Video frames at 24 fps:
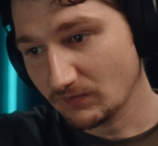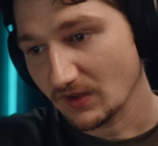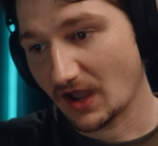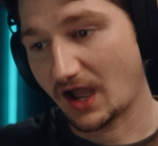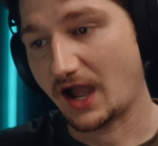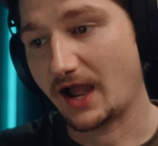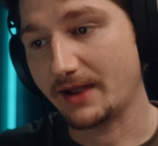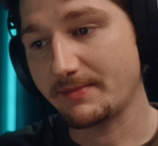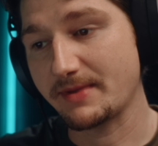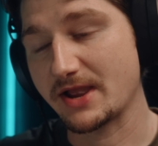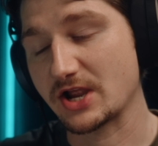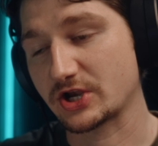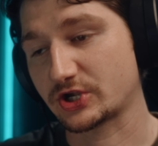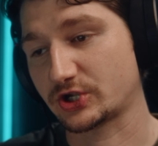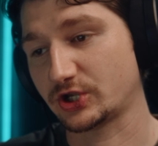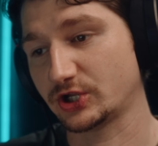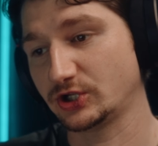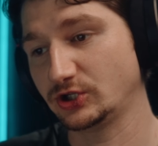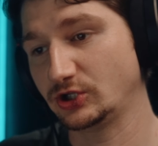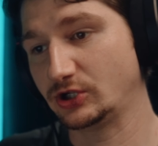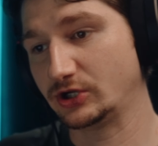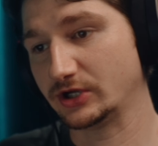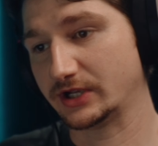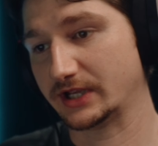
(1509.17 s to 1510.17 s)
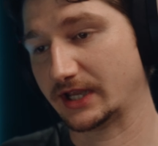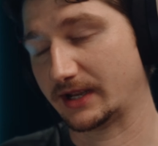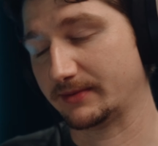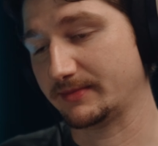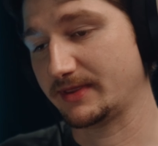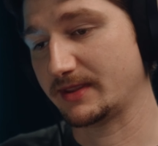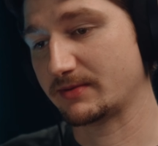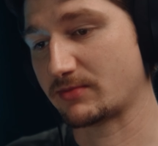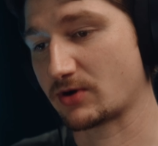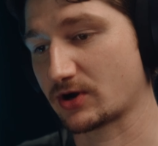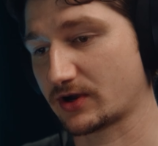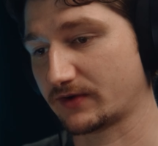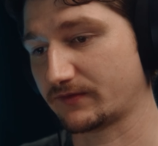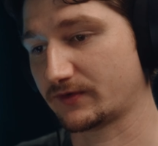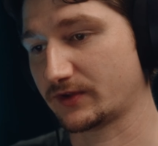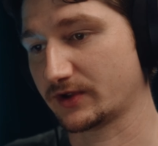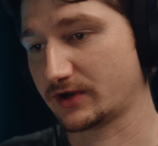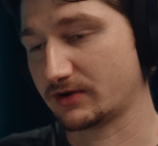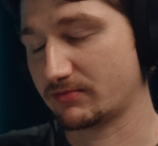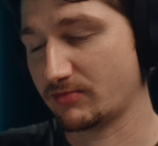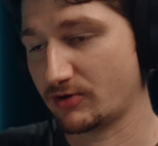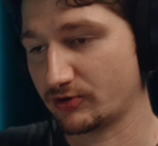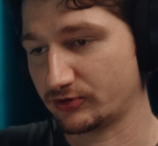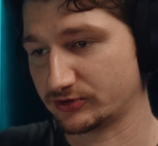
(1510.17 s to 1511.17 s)
I'm actually looking. I'm in the market for the
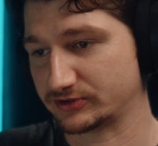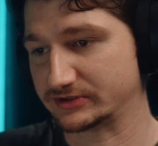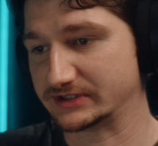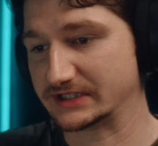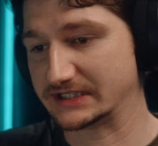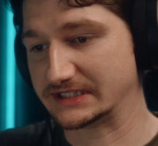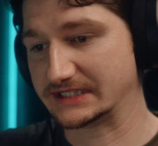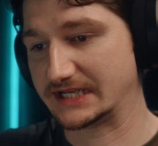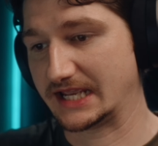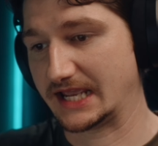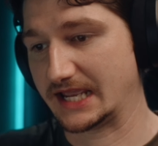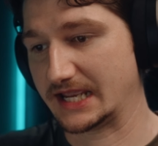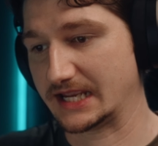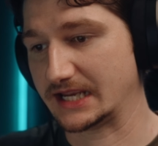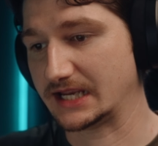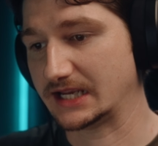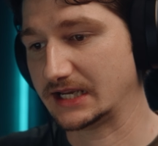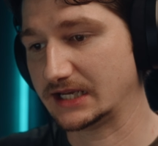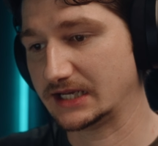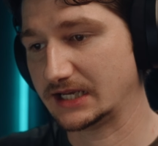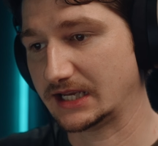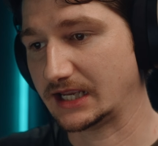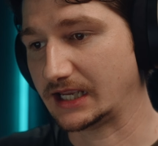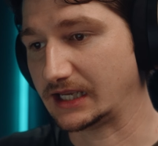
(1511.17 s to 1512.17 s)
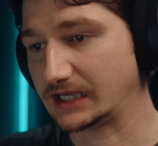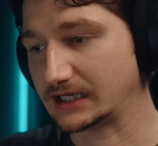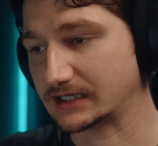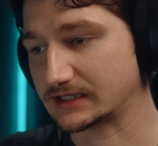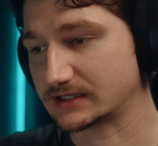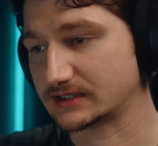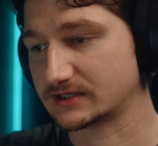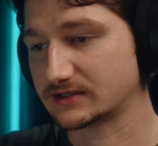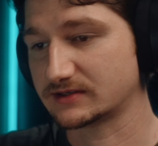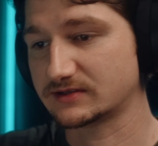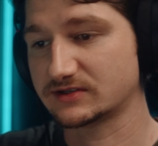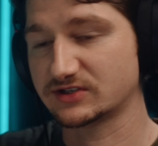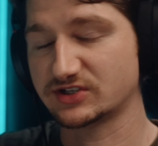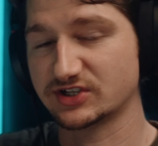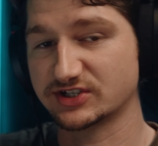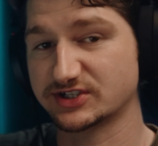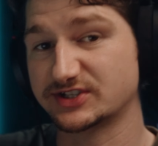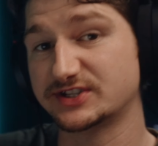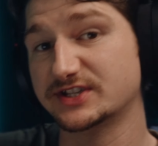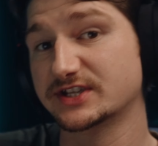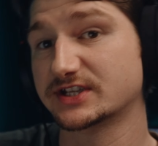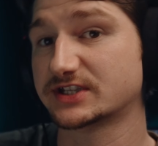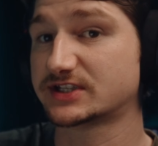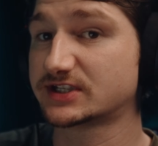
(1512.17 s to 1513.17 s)
Komodo 6K. And does
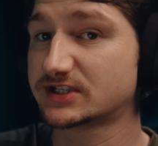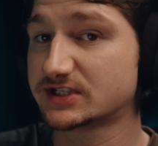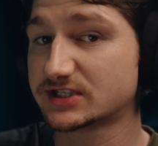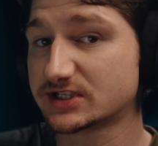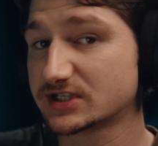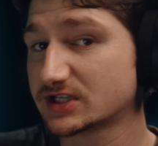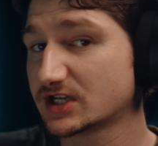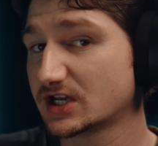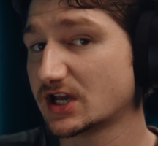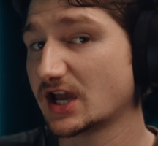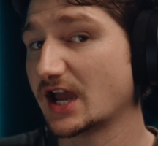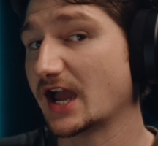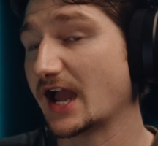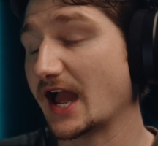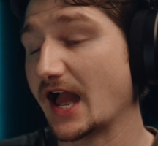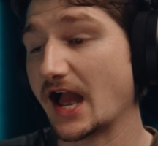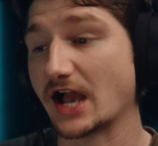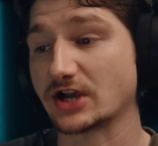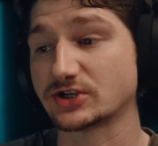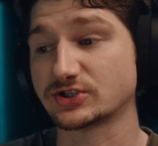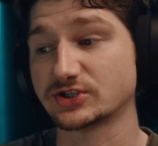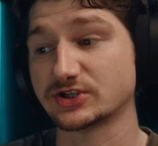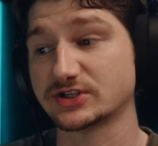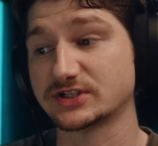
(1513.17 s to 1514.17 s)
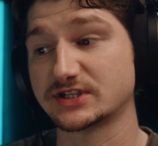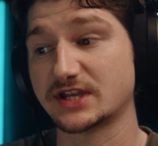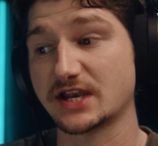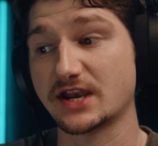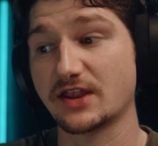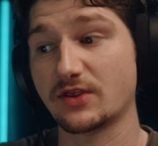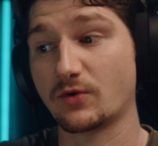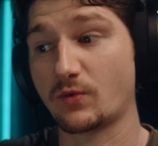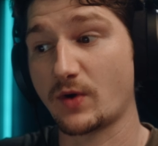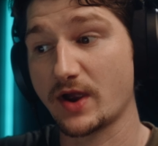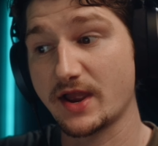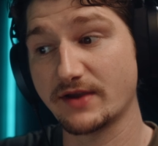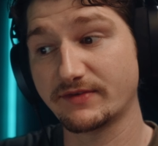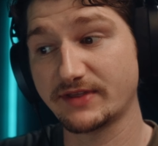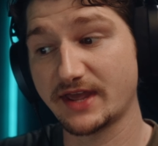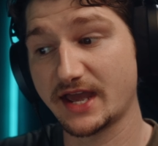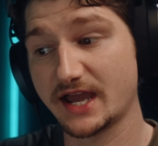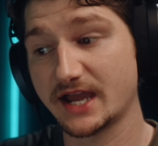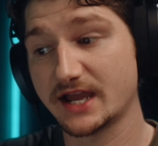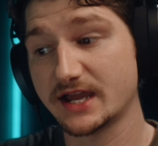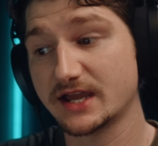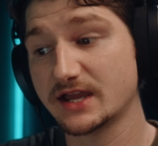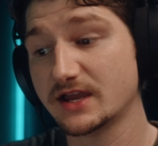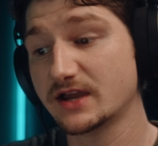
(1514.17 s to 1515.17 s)
this actually stand in the way of that?